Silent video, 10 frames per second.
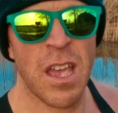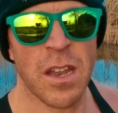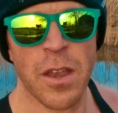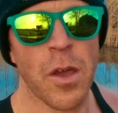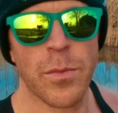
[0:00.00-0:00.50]

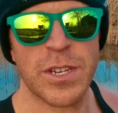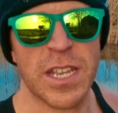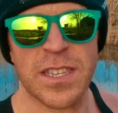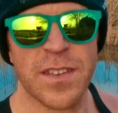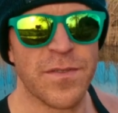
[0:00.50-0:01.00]
no
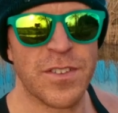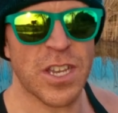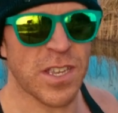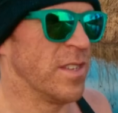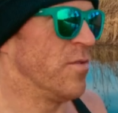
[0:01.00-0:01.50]
objective,
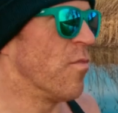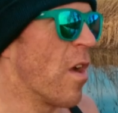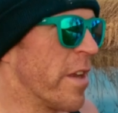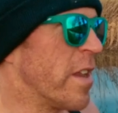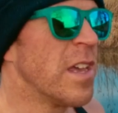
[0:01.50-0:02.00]
just
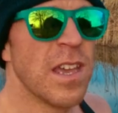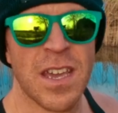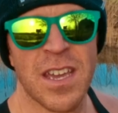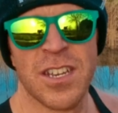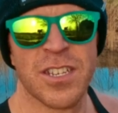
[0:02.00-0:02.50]
run.
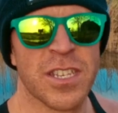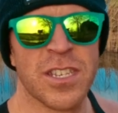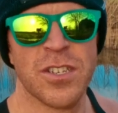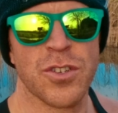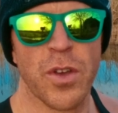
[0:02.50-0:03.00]
Just
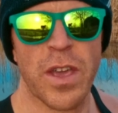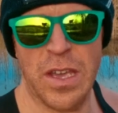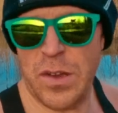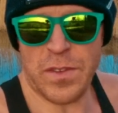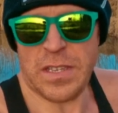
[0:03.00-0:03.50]
enjoy it.
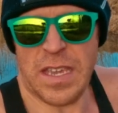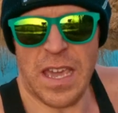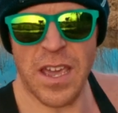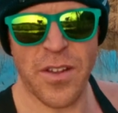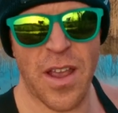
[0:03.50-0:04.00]
Obviously
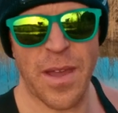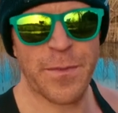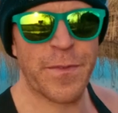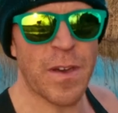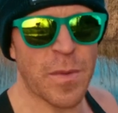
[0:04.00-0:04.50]
here I am
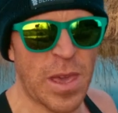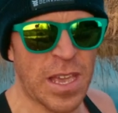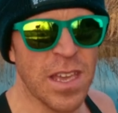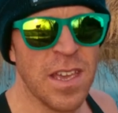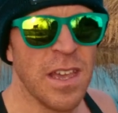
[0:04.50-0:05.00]
filming.
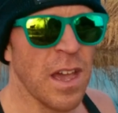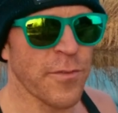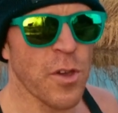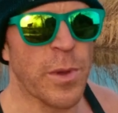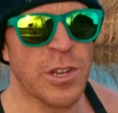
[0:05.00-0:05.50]
I've
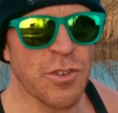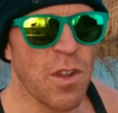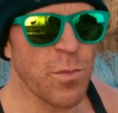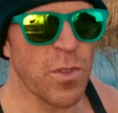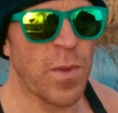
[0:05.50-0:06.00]
got my
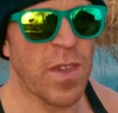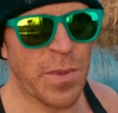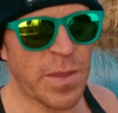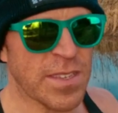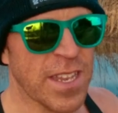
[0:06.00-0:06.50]
drone with me,
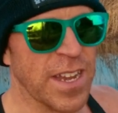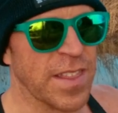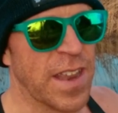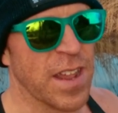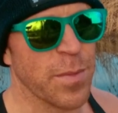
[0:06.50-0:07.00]
been sending
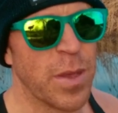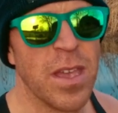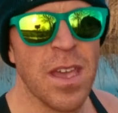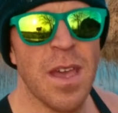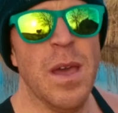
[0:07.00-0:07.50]
that up.
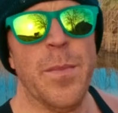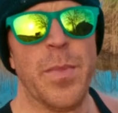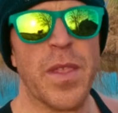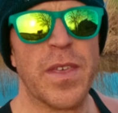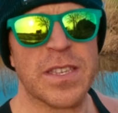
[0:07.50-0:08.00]

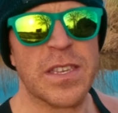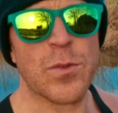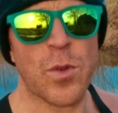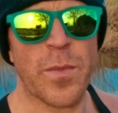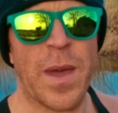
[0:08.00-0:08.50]
But this is
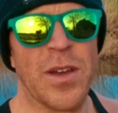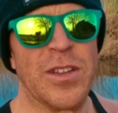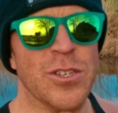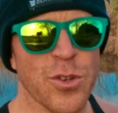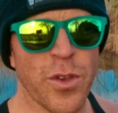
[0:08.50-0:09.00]
all about
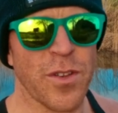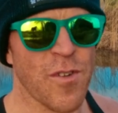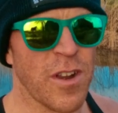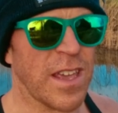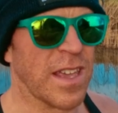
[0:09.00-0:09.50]
enjoying
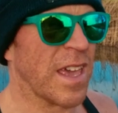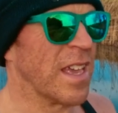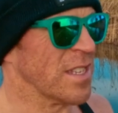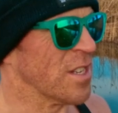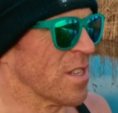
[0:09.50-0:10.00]
running.
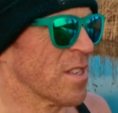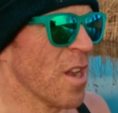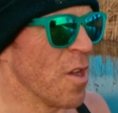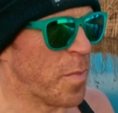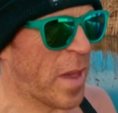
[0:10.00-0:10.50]
It's just
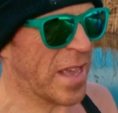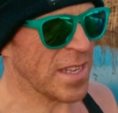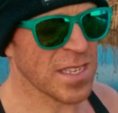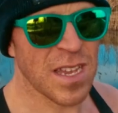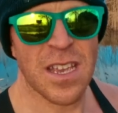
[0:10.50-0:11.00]
slow
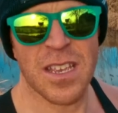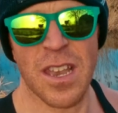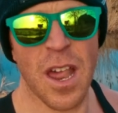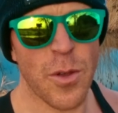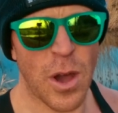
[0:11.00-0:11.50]
pace,
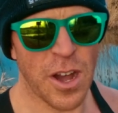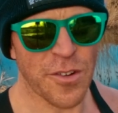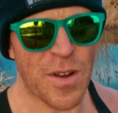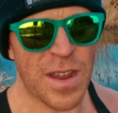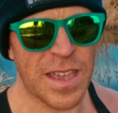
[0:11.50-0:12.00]
low heart
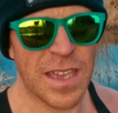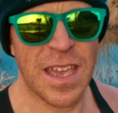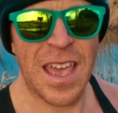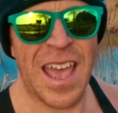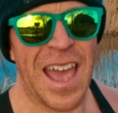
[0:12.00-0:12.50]
rate,
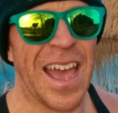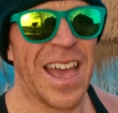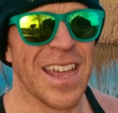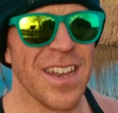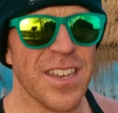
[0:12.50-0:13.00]

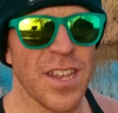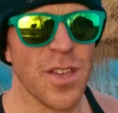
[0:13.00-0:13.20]
and